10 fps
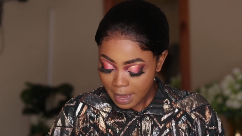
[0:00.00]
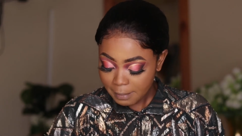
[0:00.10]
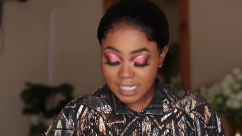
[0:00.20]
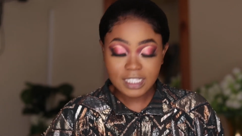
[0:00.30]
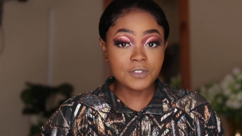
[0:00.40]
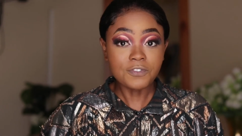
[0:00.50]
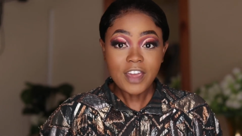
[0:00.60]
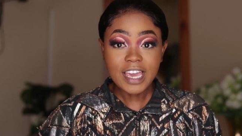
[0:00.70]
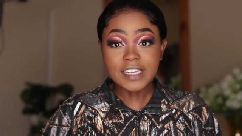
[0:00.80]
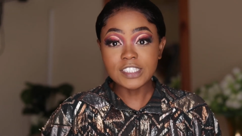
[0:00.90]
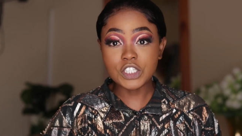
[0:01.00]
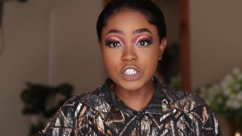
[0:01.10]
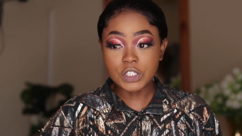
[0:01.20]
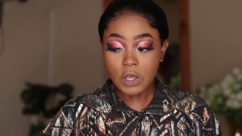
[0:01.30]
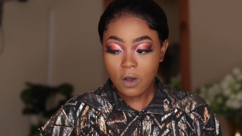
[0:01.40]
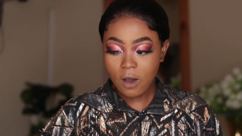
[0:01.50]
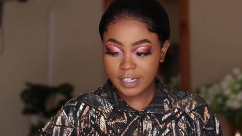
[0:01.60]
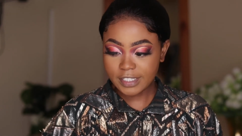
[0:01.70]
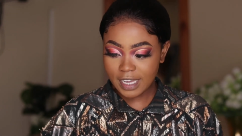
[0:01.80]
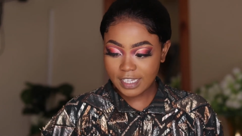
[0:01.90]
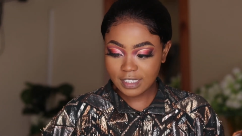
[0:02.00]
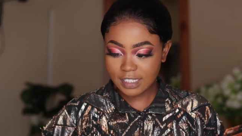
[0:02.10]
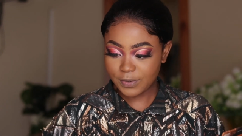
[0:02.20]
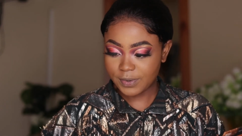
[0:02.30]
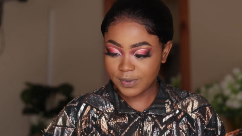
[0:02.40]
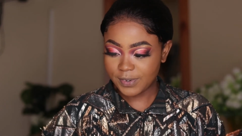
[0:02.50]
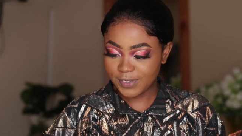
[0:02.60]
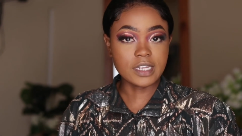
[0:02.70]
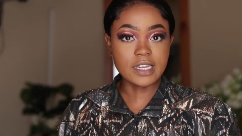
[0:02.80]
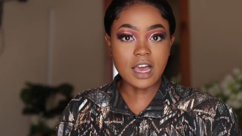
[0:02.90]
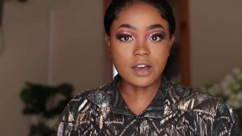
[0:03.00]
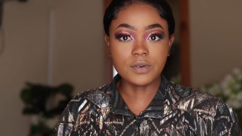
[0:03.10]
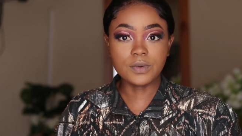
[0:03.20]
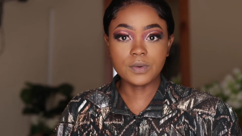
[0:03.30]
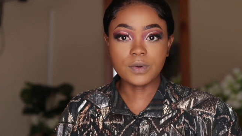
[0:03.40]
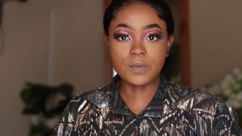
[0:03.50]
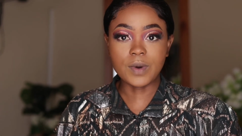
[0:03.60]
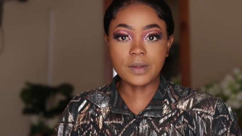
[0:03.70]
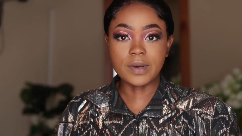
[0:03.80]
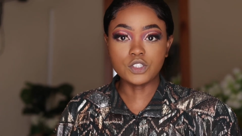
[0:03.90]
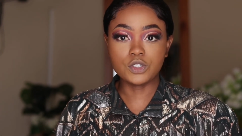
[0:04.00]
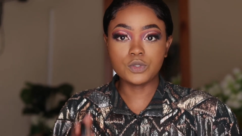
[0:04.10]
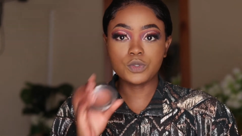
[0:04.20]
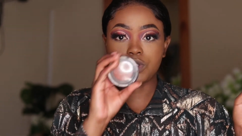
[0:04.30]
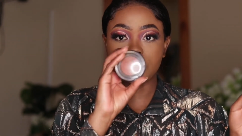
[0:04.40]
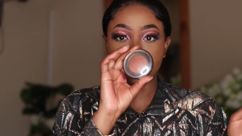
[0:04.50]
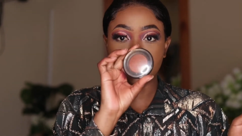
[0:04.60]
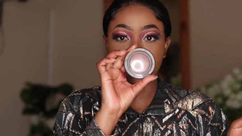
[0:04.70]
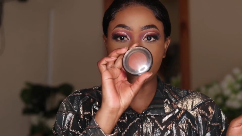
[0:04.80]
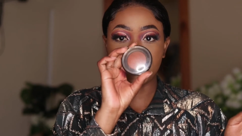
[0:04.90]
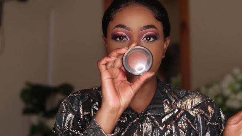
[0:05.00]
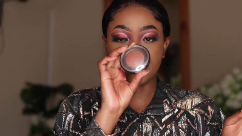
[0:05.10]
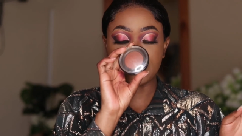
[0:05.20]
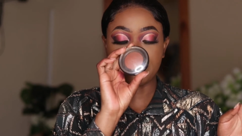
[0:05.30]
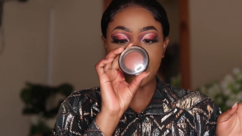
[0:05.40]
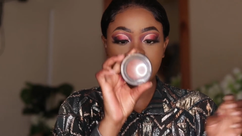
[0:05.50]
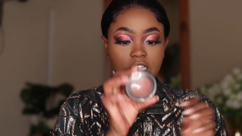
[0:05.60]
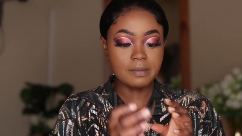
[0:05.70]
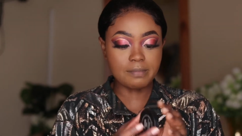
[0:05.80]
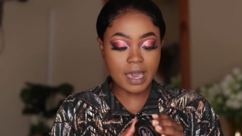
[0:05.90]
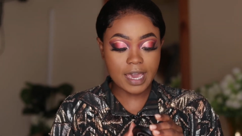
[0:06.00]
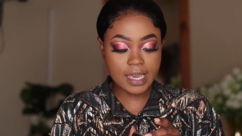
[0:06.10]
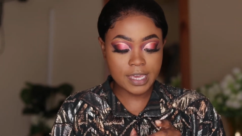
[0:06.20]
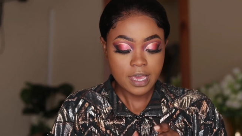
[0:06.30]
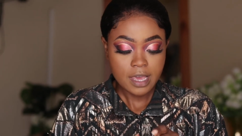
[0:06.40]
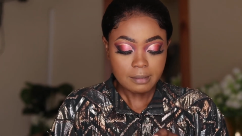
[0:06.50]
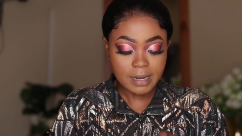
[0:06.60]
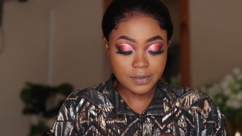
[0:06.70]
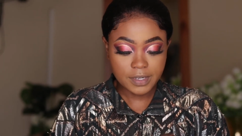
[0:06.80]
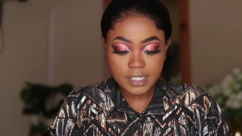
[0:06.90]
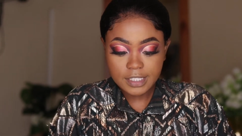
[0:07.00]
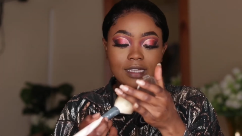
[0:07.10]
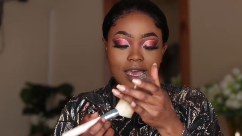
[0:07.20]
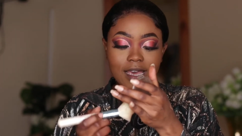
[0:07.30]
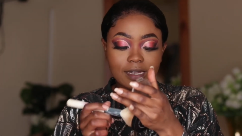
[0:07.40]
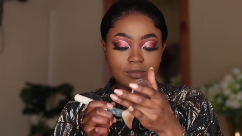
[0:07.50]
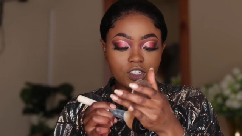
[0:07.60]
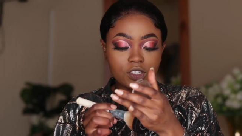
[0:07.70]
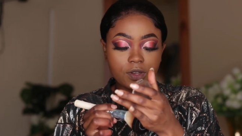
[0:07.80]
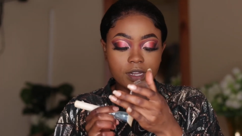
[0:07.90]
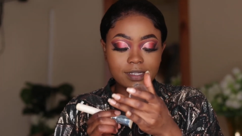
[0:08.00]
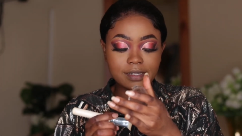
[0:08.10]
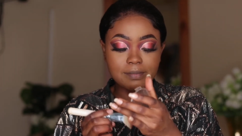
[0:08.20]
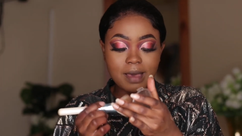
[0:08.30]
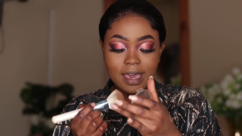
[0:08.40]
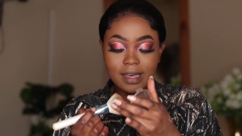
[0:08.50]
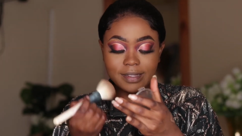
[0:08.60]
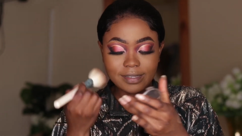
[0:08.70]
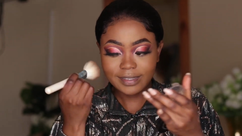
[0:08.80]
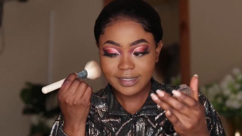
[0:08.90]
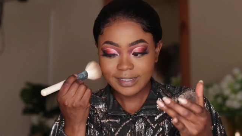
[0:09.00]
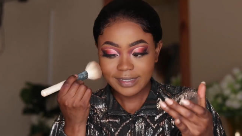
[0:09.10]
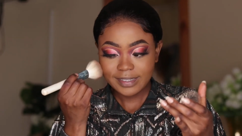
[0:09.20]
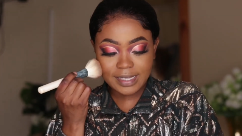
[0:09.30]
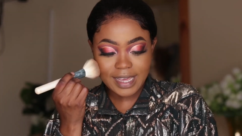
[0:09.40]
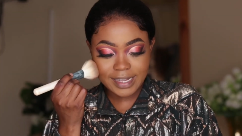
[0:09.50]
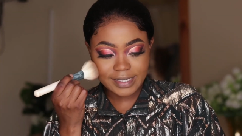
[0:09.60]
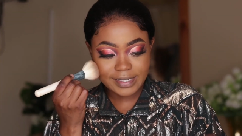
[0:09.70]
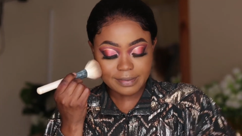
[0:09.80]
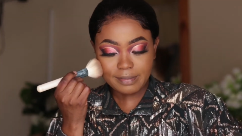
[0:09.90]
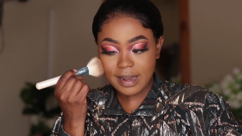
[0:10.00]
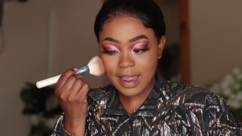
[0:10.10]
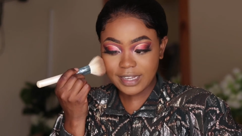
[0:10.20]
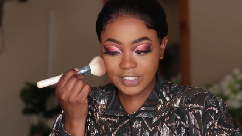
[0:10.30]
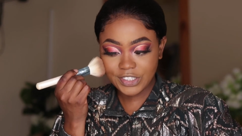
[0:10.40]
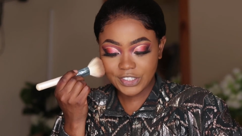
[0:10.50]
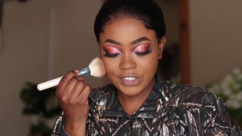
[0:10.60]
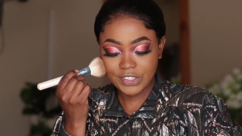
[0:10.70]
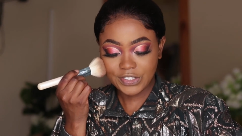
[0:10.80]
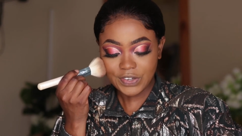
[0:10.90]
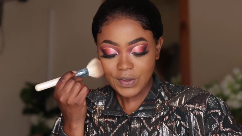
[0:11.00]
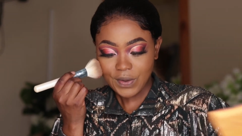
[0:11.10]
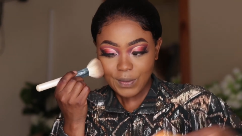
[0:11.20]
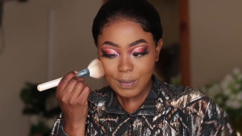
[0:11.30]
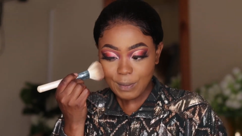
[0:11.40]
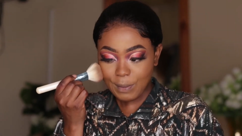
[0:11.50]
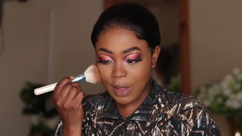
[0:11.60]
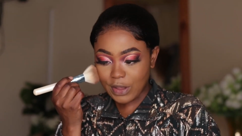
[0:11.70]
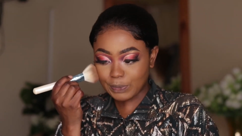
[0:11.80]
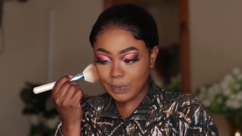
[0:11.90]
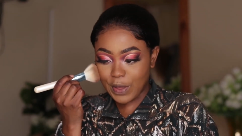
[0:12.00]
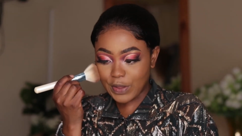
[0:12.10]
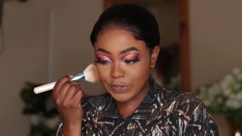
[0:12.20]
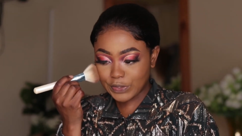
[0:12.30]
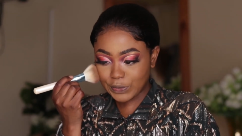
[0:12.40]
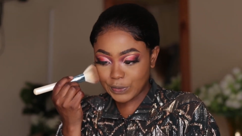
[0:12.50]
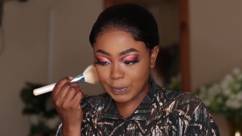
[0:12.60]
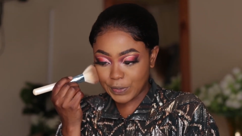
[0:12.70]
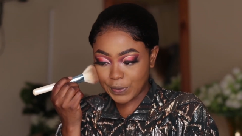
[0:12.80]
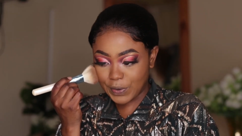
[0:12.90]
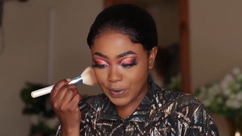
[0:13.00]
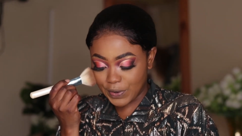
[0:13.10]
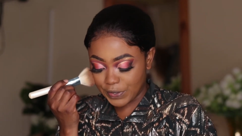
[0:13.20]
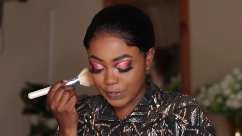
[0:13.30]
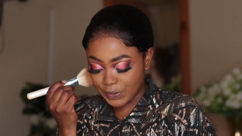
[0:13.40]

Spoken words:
Plus it's freaking so hot, guys. So and now what I want to do is to actually go in with this blusher by Black Radiance, and I'm just gonna smile and blush. Oh my god.